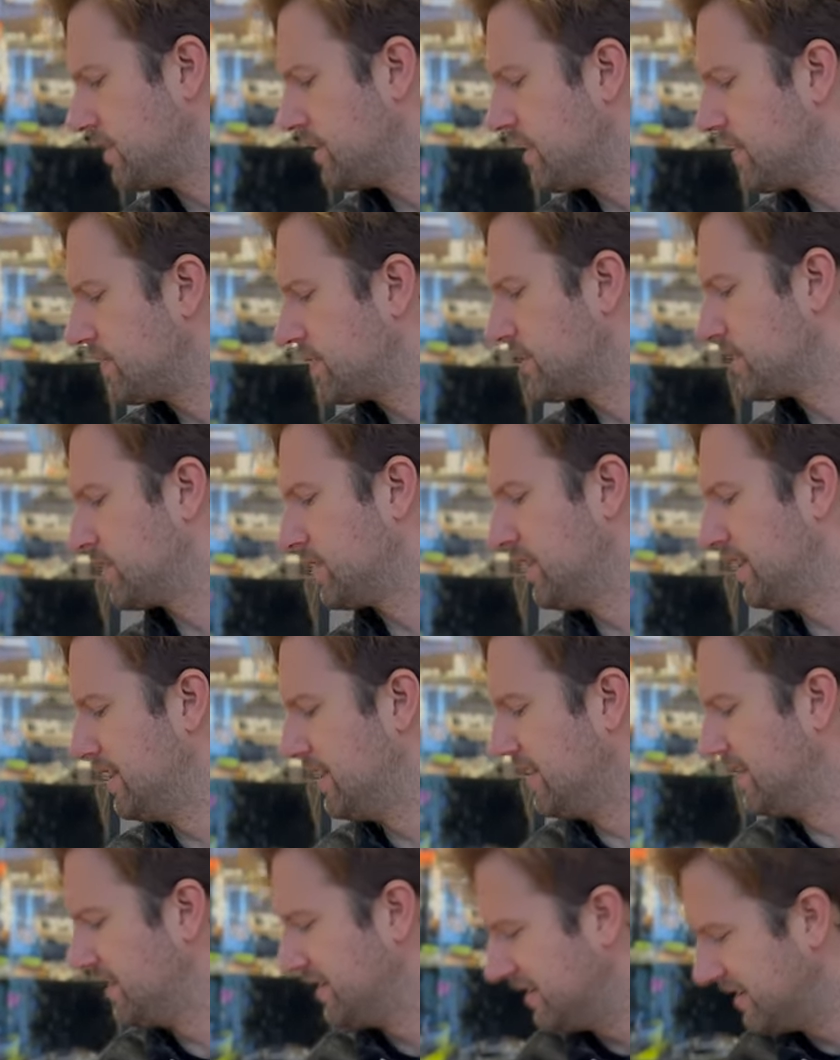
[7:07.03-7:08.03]
never
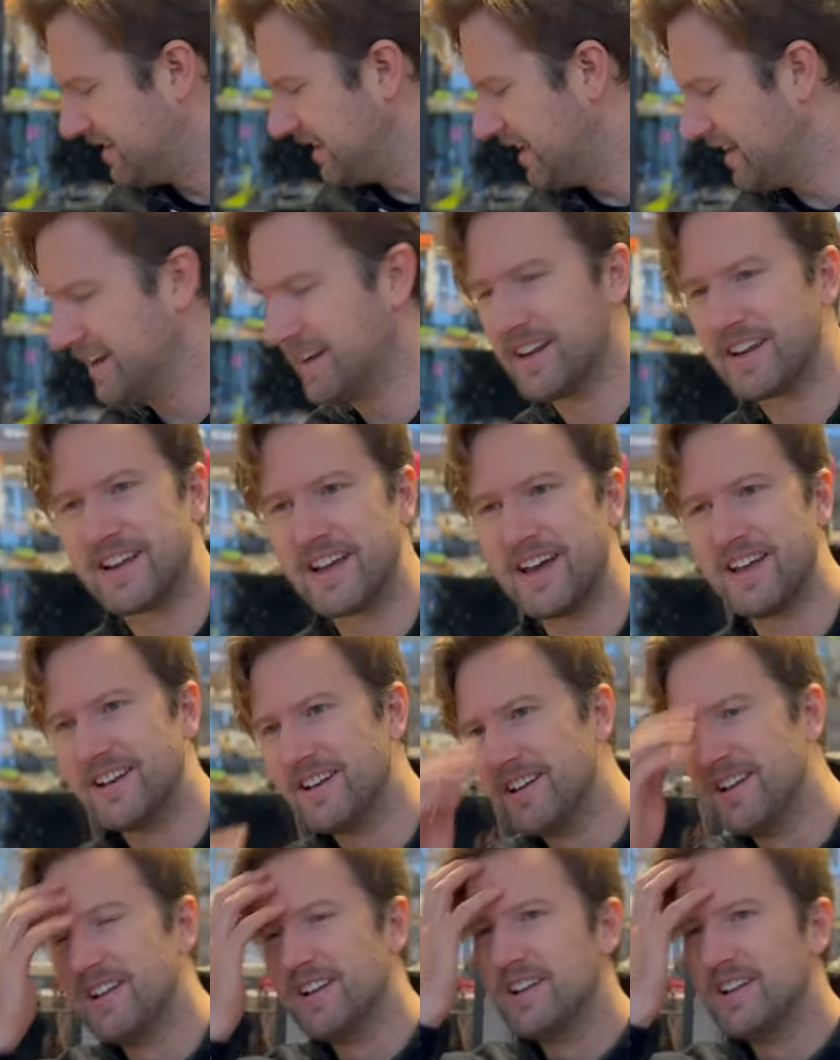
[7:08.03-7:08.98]
did it again.